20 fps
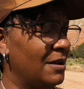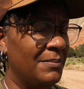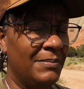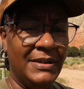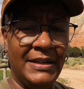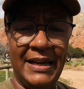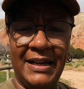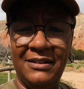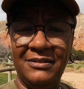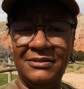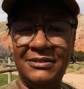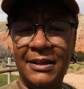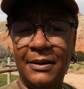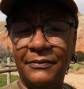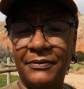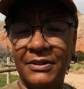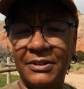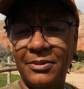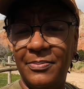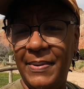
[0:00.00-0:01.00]
but now it's time
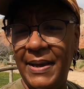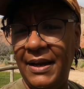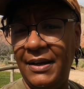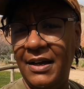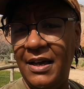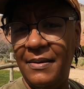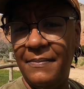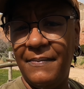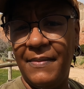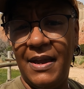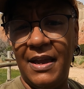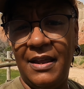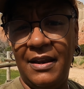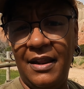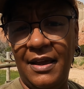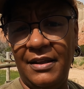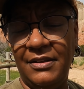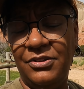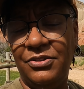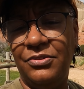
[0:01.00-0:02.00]
for us to pack up and
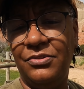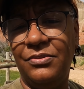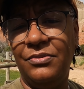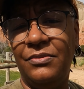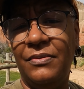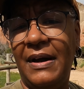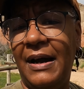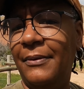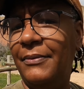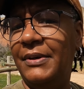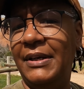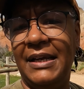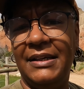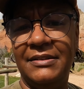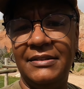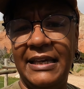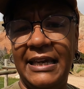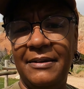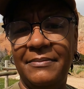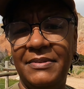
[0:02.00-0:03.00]
head to our
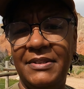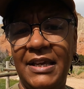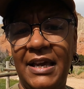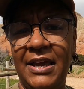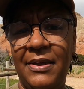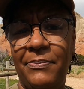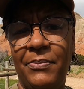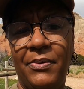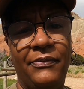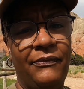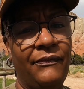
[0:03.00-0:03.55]
next campsite